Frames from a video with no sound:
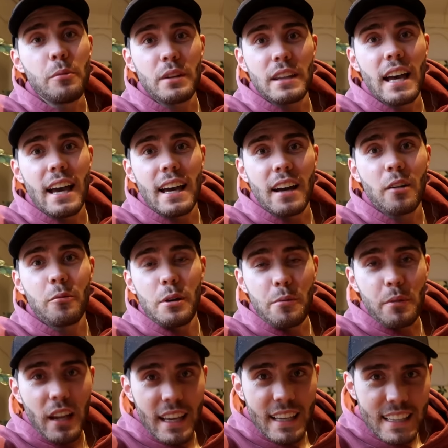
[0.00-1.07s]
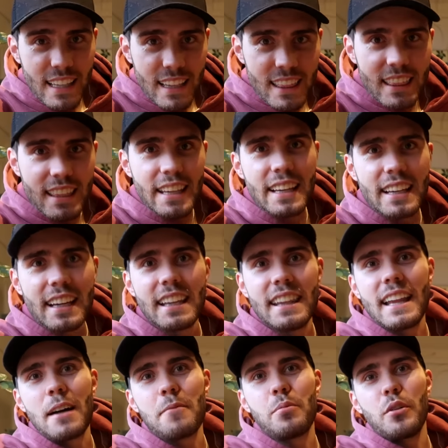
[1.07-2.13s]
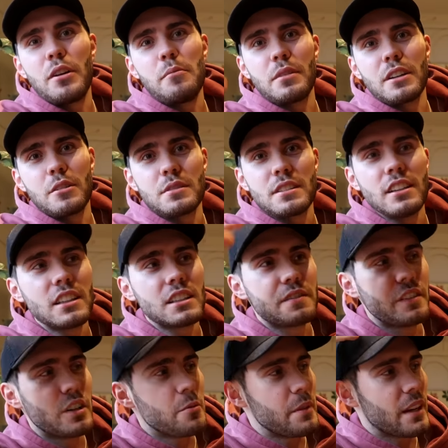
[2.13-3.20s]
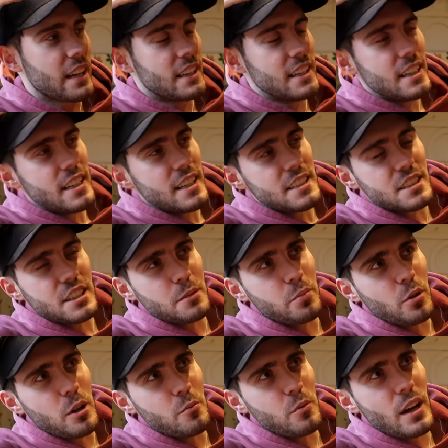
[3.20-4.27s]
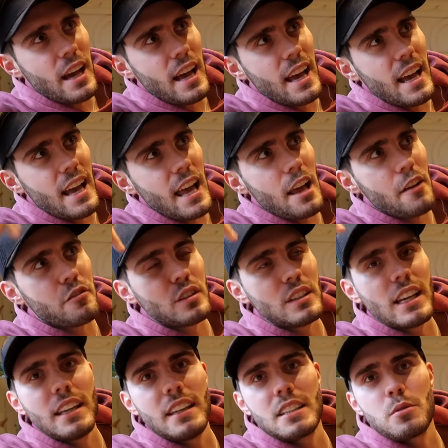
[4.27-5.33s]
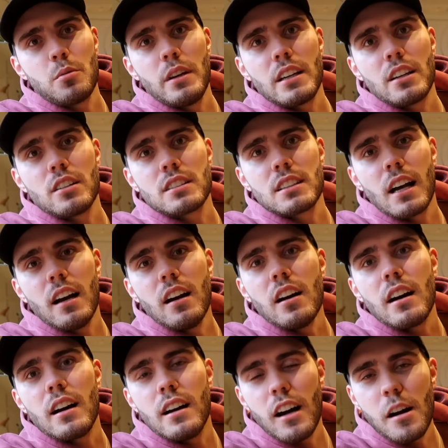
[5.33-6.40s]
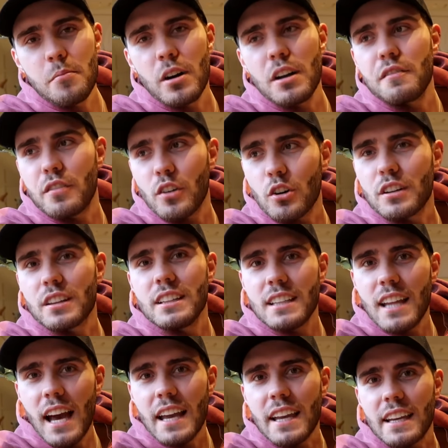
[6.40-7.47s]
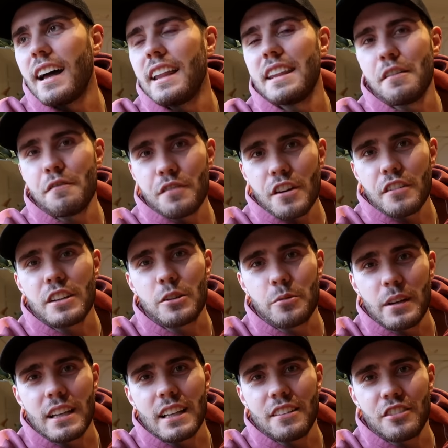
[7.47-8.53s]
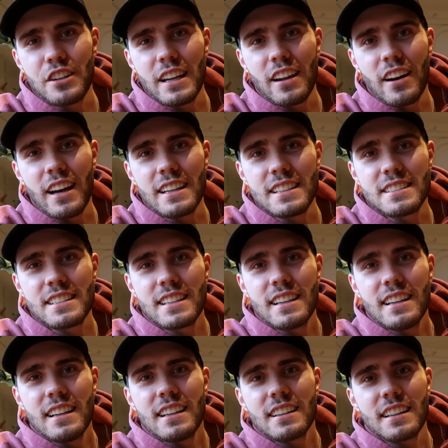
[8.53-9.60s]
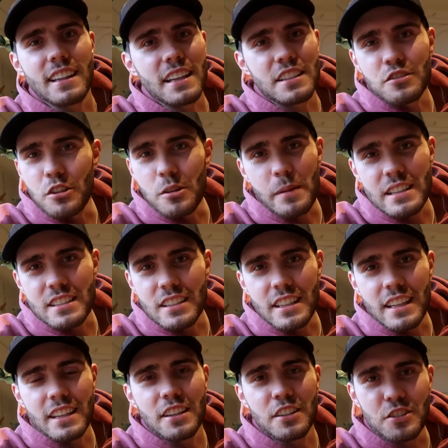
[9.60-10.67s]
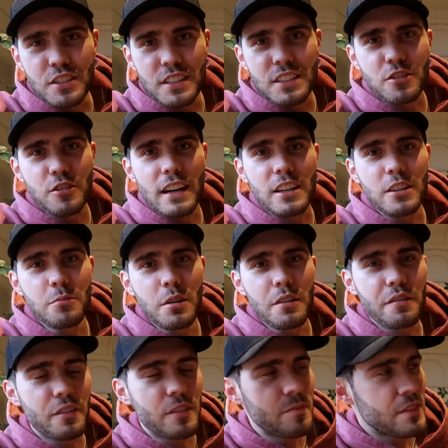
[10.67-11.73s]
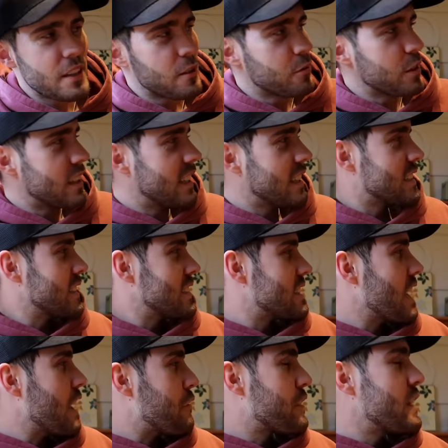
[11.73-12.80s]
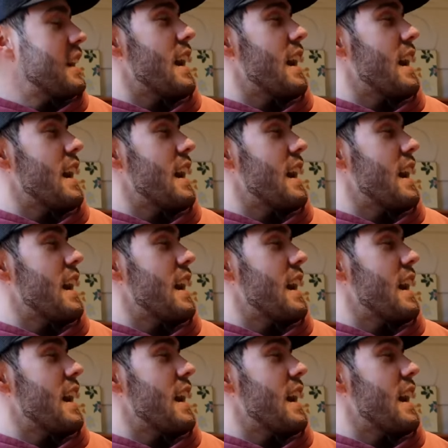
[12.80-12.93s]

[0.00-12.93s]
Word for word: were there. We were, like, thick in that point when I was last filming, to the point where every day this week I was like, ah, I might vlog the day. And then very quickly realised that that's not the best idea and I just need to crack on with, with the list of stuff.